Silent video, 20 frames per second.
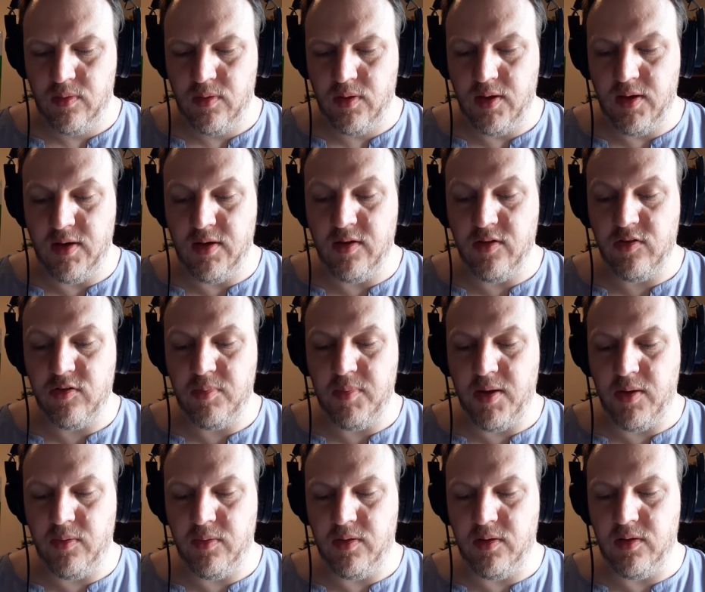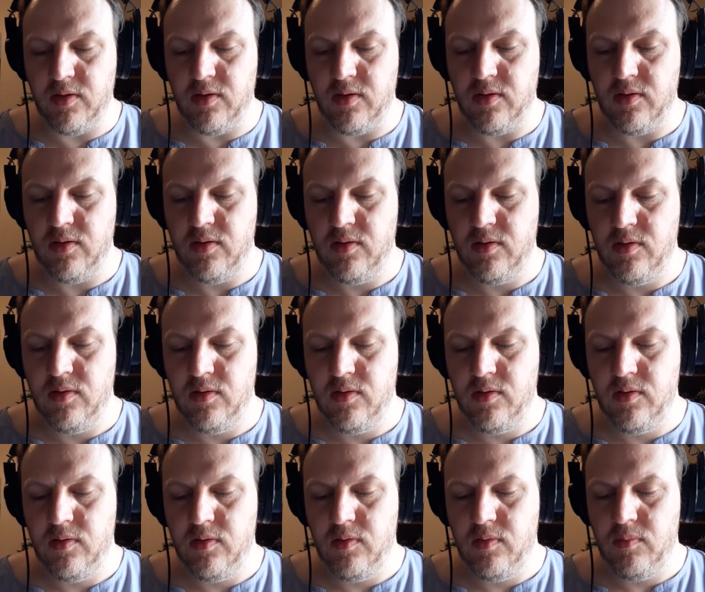He dismounted,
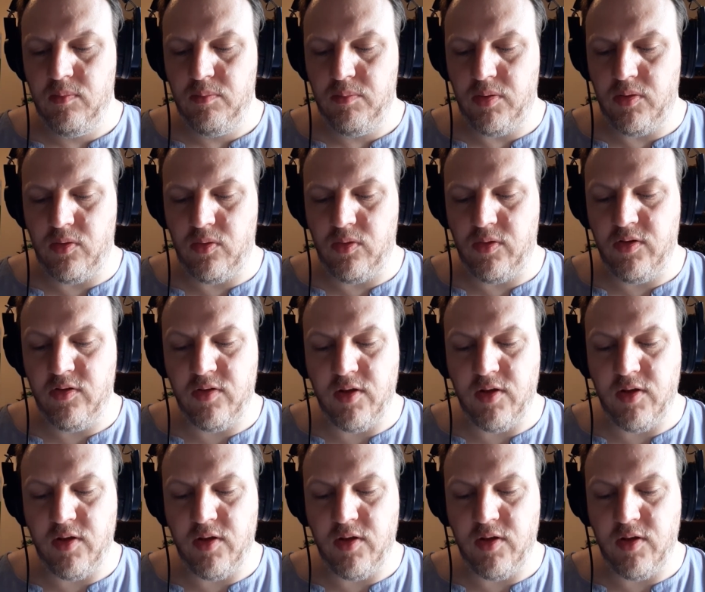pulled his